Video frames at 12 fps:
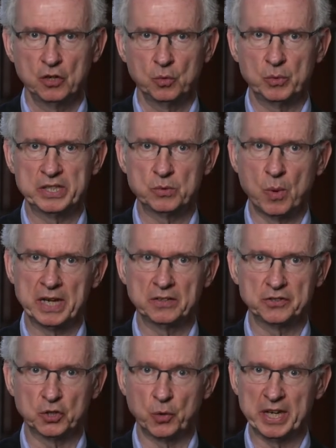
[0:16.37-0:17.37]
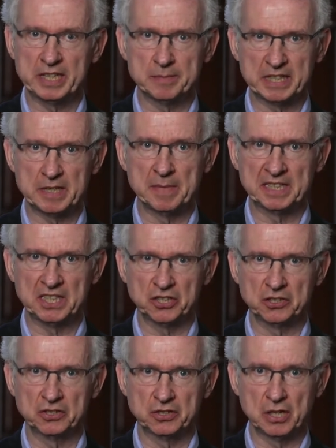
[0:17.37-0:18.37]
who is one of the great
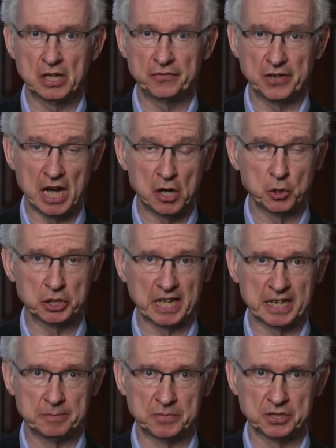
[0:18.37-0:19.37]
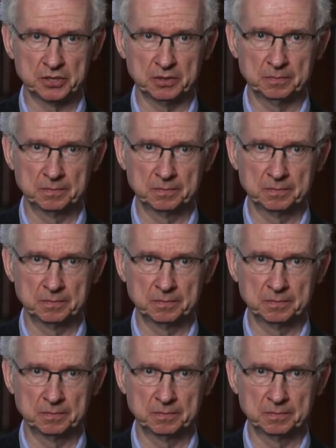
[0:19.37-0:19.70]
mathematicians of our times.